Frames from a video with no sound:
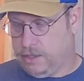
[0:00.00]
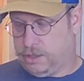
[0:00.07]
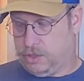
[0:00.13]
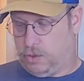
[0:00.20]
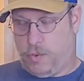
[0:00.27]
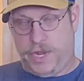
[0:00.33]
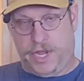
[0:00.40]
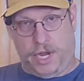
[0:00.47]

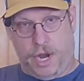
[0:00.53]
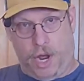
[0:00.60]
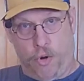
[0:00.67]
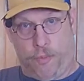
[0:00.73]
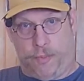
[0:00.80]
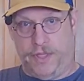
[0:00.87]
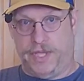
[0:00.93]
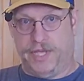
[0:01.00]
So we can
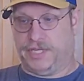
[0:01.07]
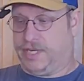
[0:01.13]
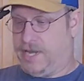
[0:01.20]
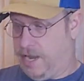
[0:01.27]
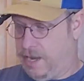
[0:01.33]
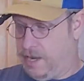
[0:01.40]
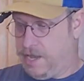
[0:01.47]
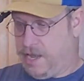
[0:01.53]
open this
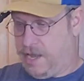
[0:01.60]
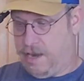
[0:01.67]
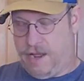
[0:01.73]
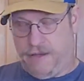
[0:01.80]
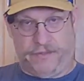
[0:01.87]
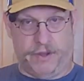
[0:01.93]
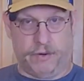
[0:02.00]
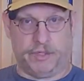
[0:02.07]
guy. Again,
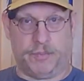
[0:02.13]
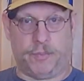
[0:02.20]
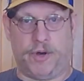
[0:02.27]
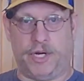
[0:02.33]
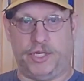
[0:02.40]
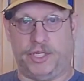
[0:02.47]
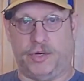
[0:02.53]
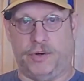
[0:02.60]
if there was
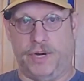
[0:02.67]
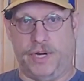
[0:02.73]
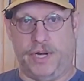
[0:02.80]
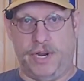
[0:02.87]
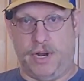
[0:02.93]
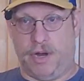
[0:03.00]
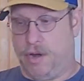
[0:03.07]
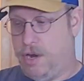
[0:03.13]
pressure in
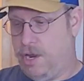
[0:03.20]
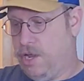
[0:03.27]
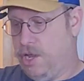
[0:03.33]
here,